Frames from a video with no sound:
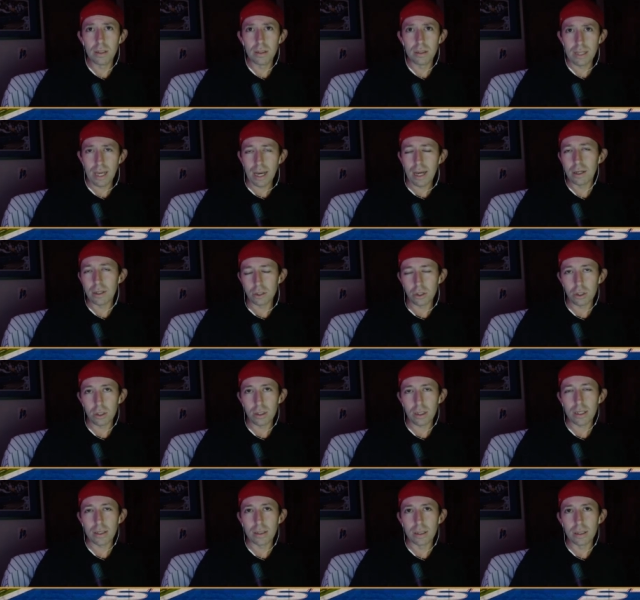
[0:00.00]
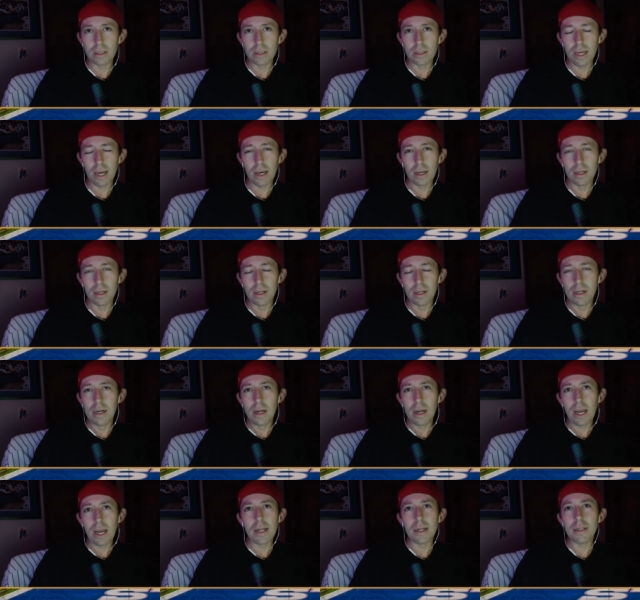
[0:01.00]
yeah yeah sure did yeah yeah
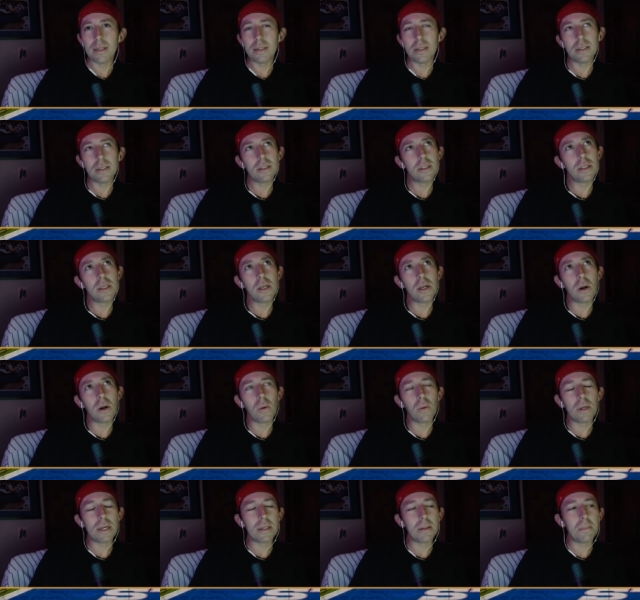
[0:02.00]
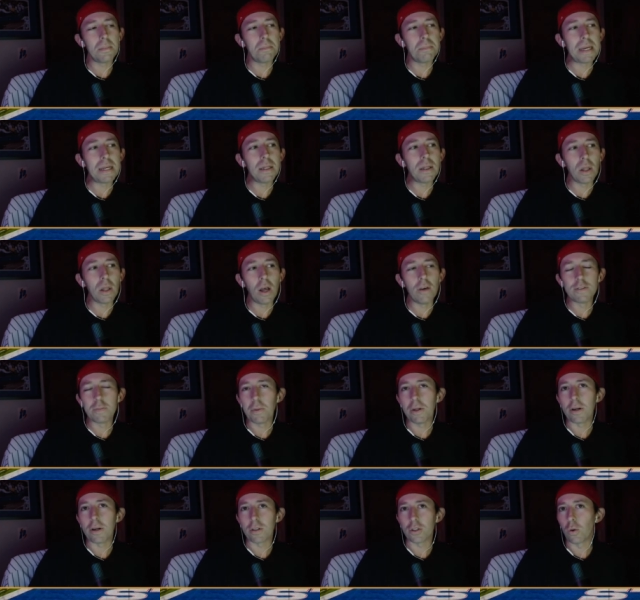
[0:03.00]
and you know it Beane loves
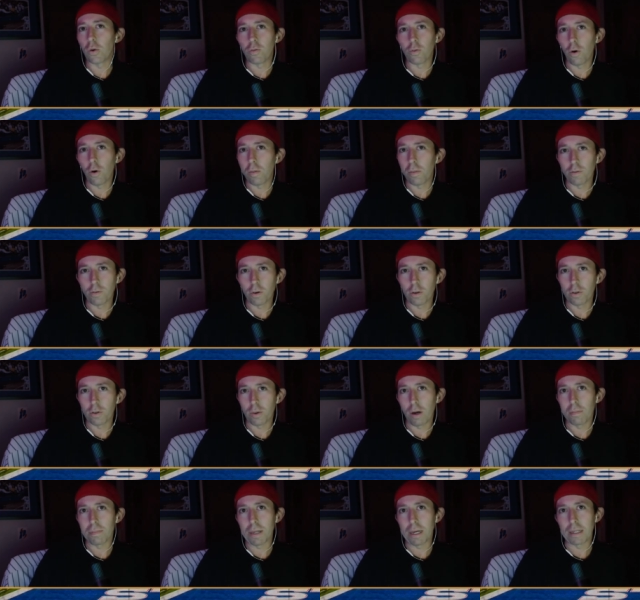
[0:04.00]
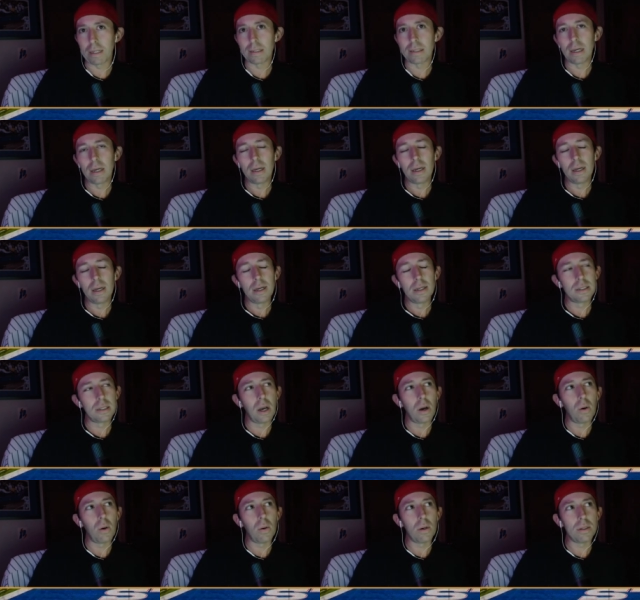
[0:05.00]
players who are former first round picks
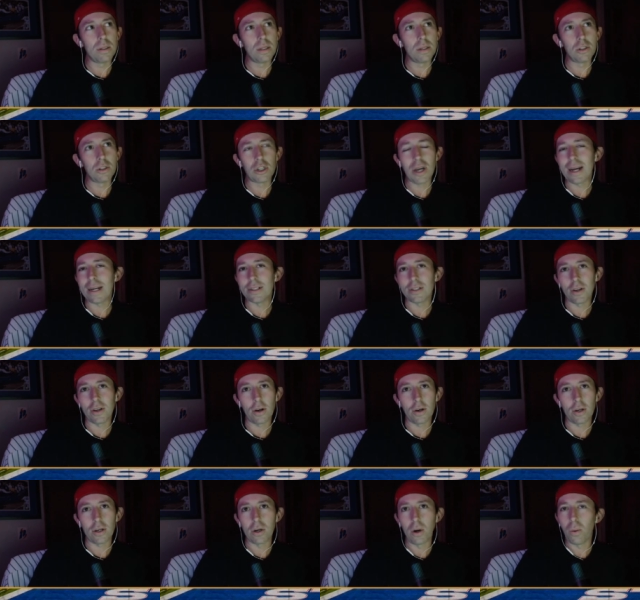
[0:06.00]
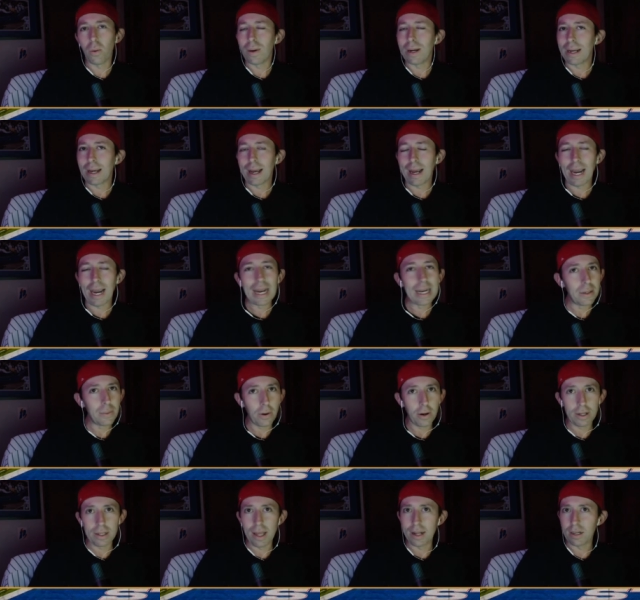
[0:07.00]
so yes. the giants aren't going
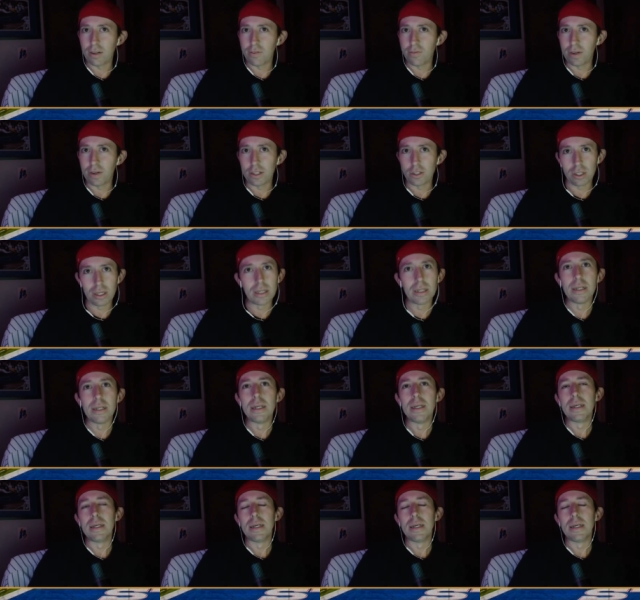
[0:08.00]
anywhere in that division